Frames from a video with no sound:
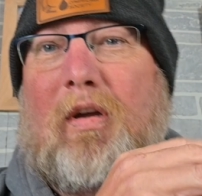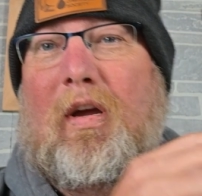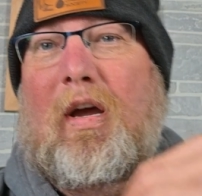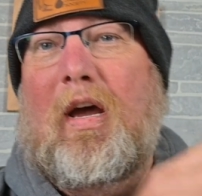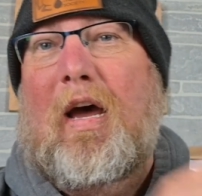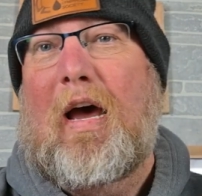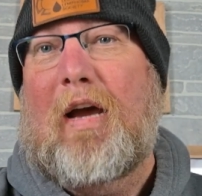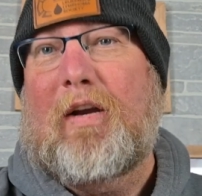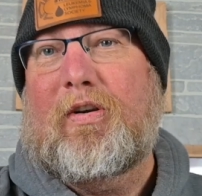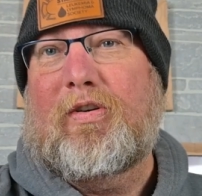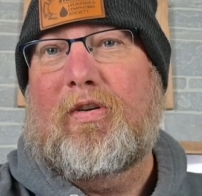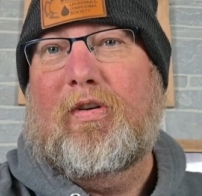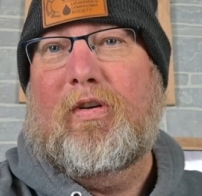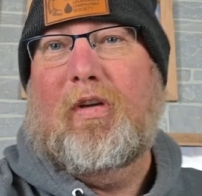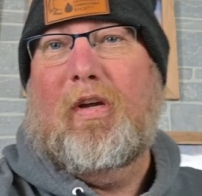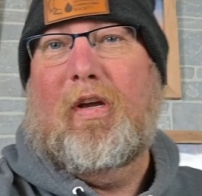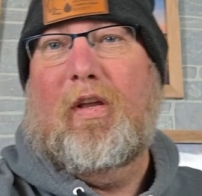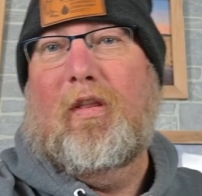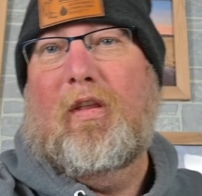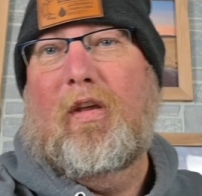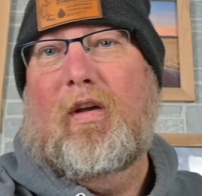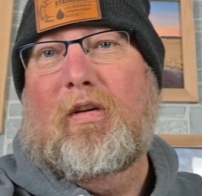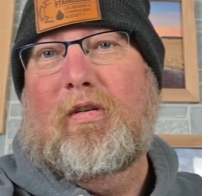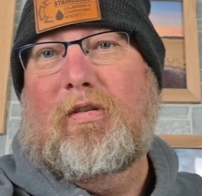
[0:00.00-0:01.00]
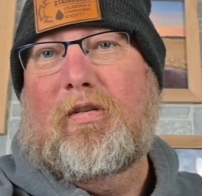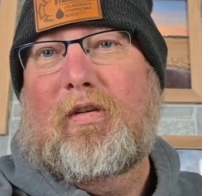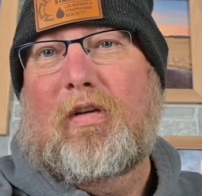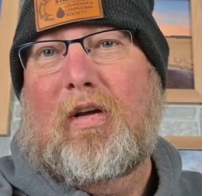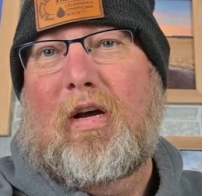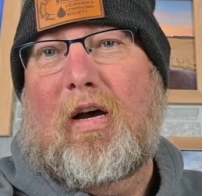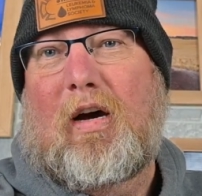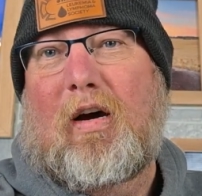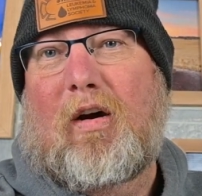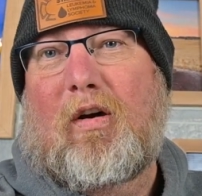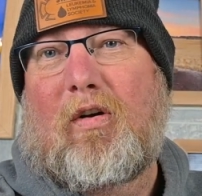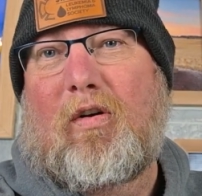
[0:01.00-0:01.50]
Actually, this
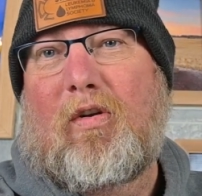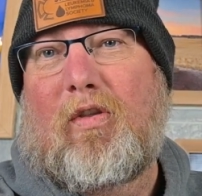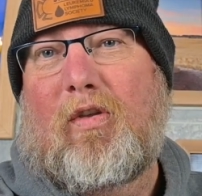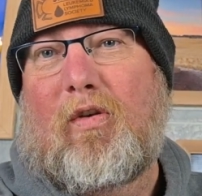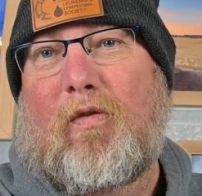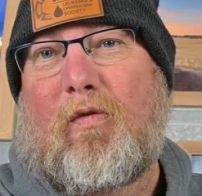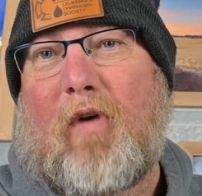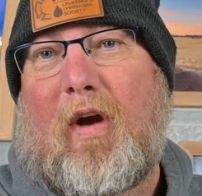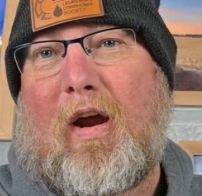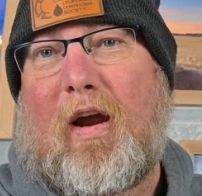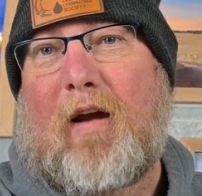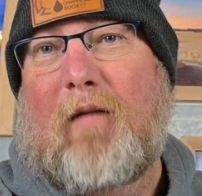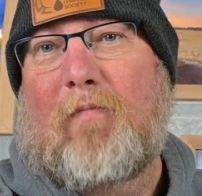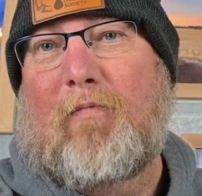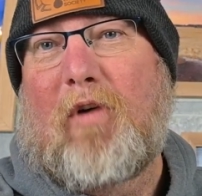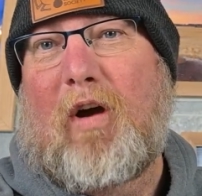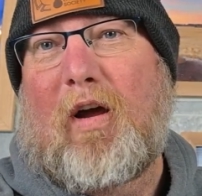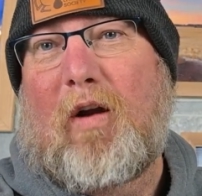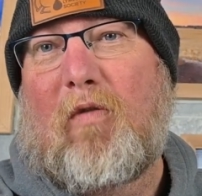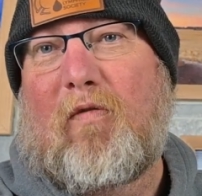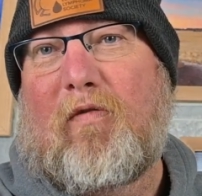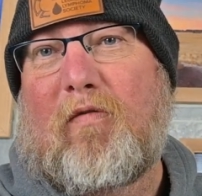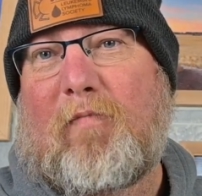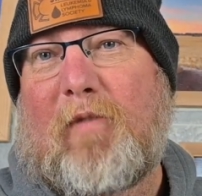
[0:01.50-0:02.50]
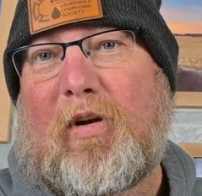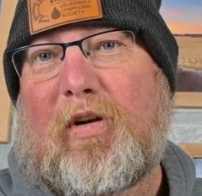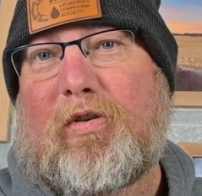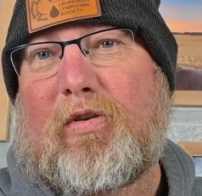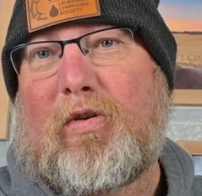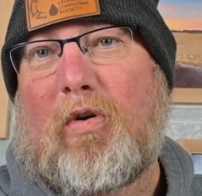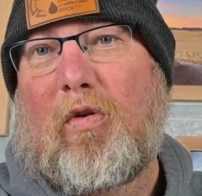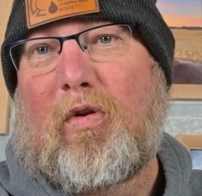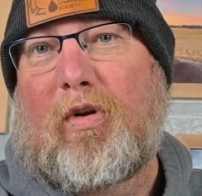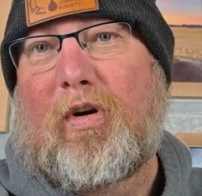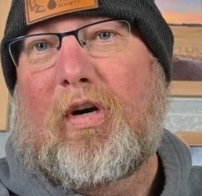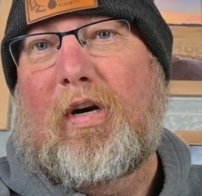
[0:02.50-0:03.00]
the ram right over my
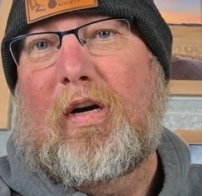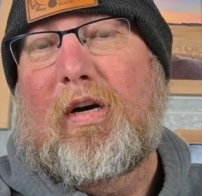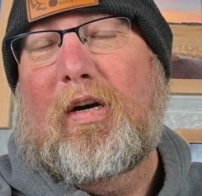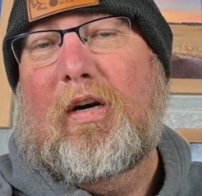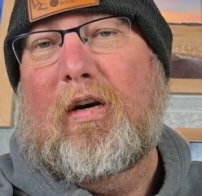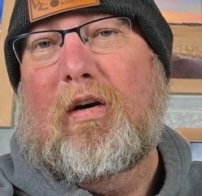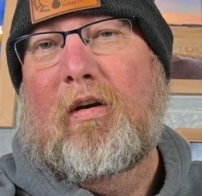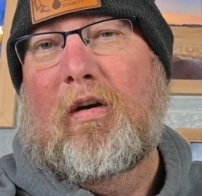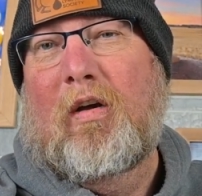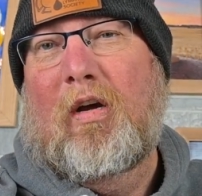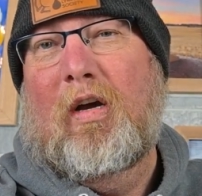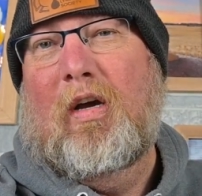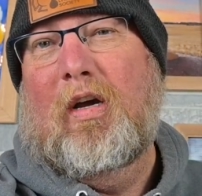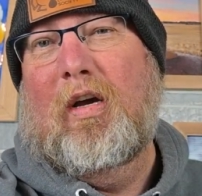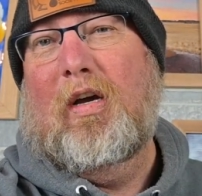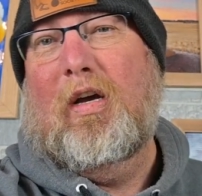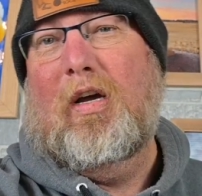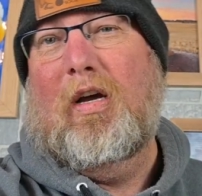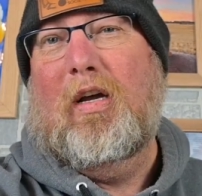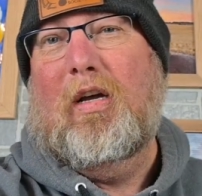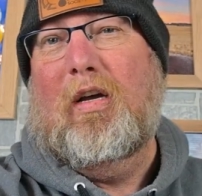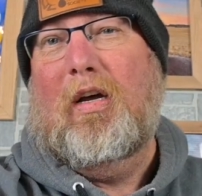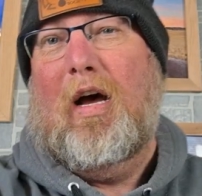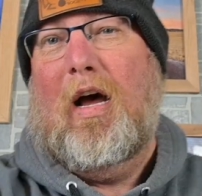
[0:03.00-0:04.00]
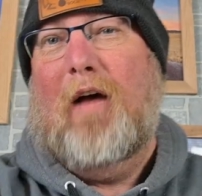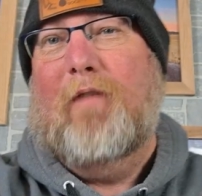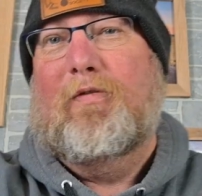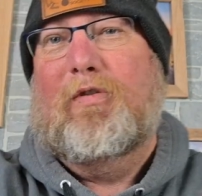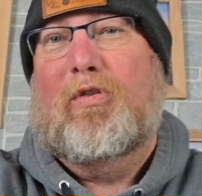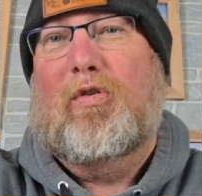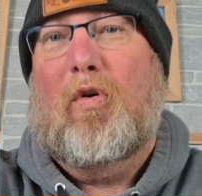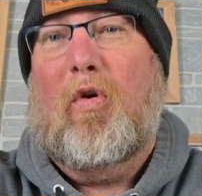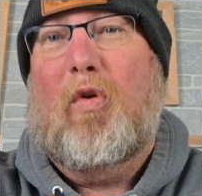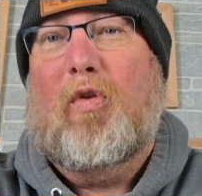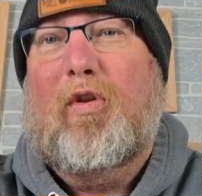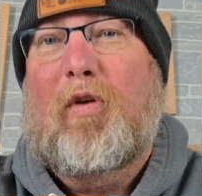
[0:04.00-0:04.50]
shoulder here, I've
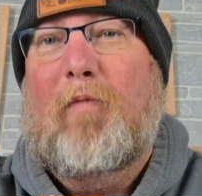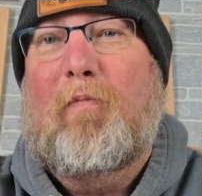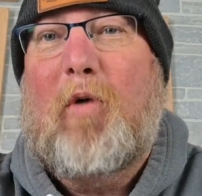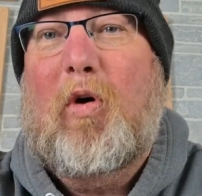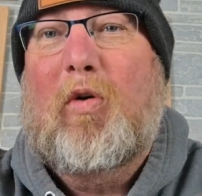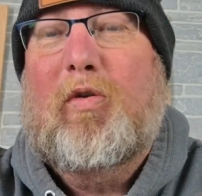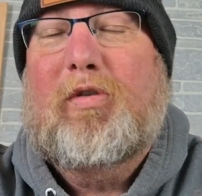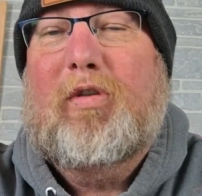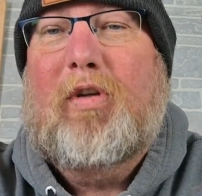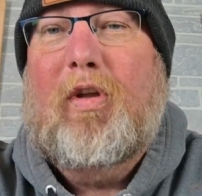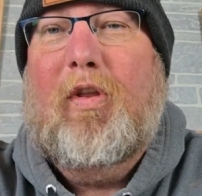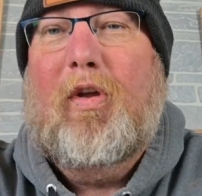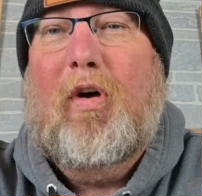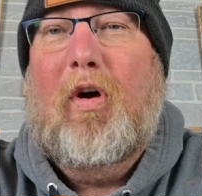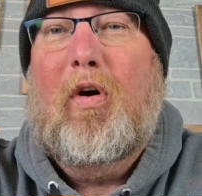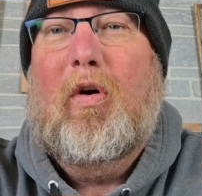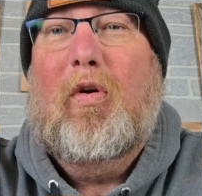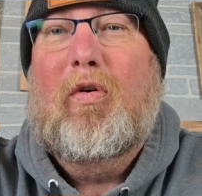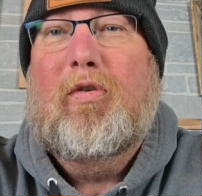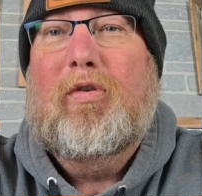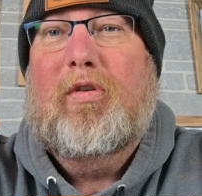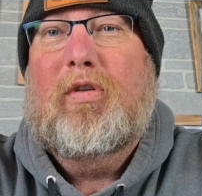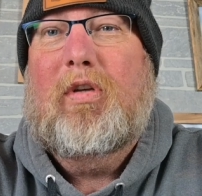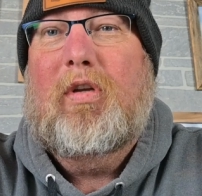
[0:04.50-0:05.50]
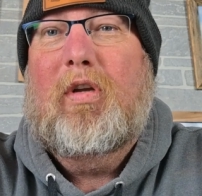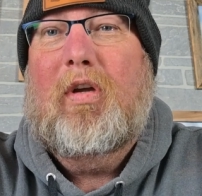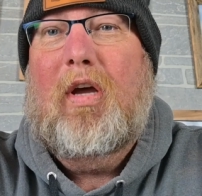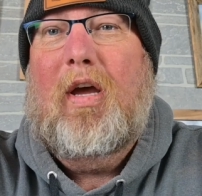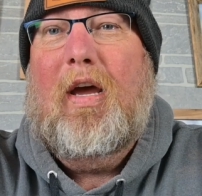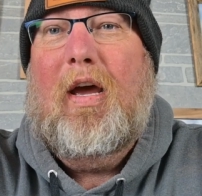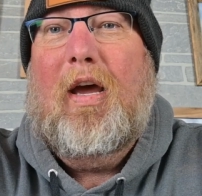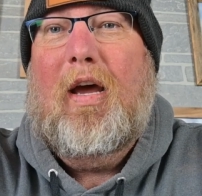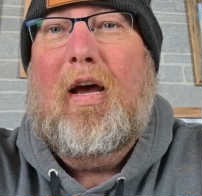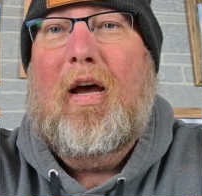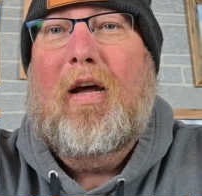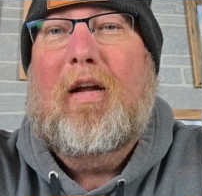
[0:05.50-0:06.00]
sold the most of those,
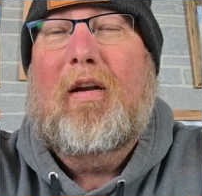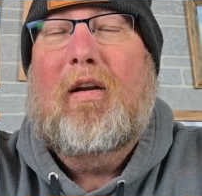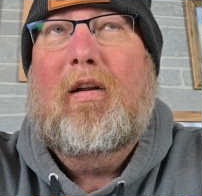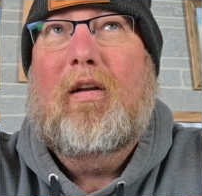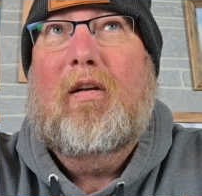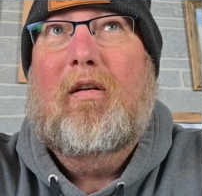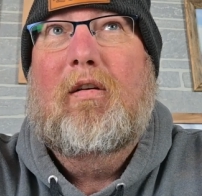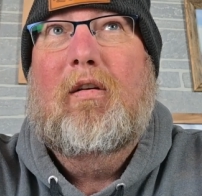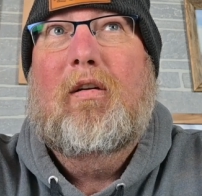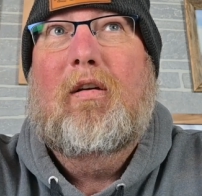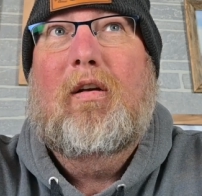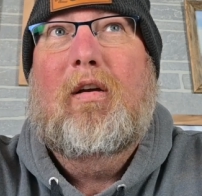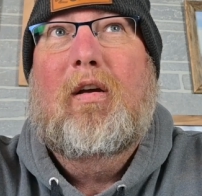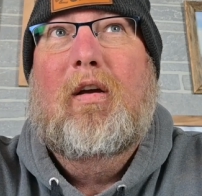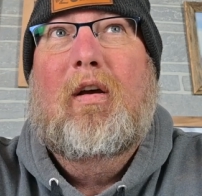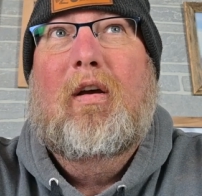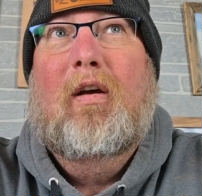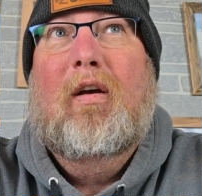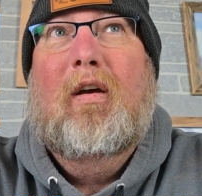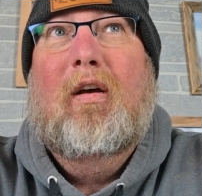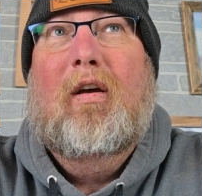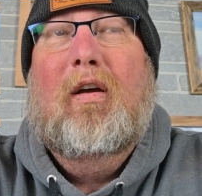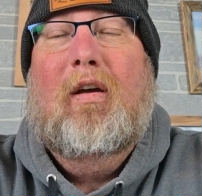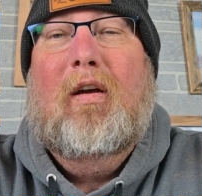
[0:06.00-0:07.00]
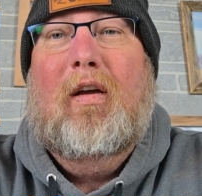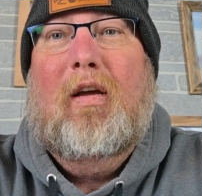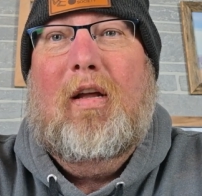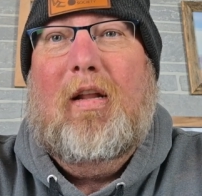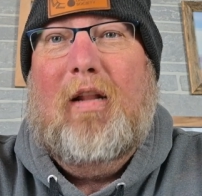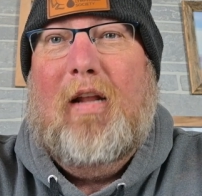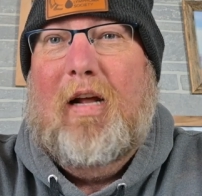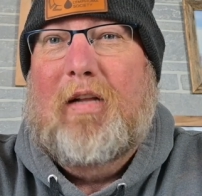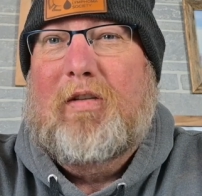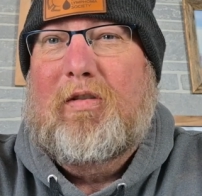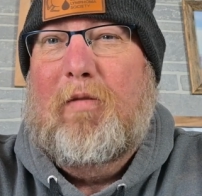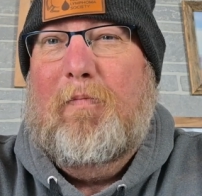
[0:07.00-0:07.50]
and
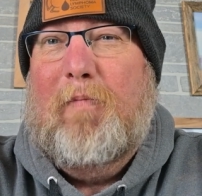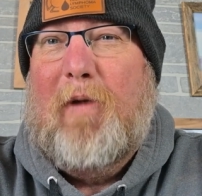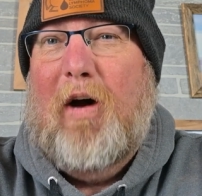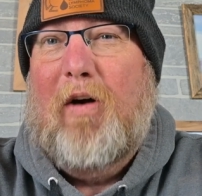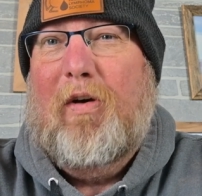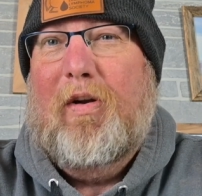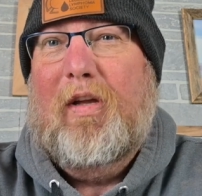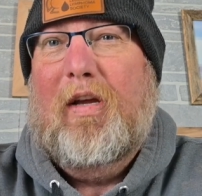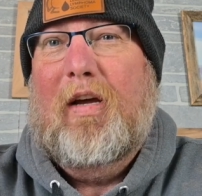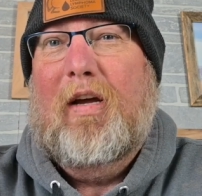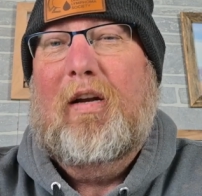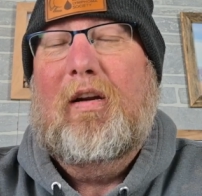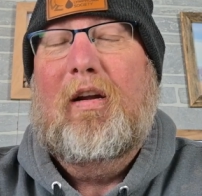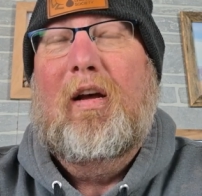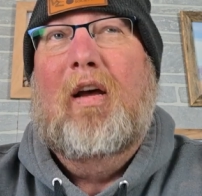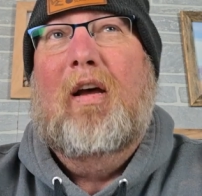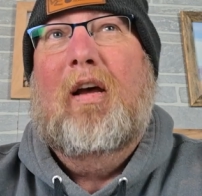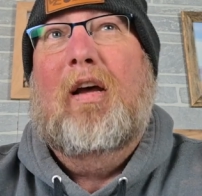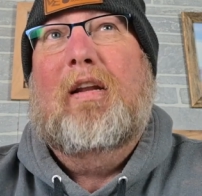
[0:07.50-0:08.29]
that's about it.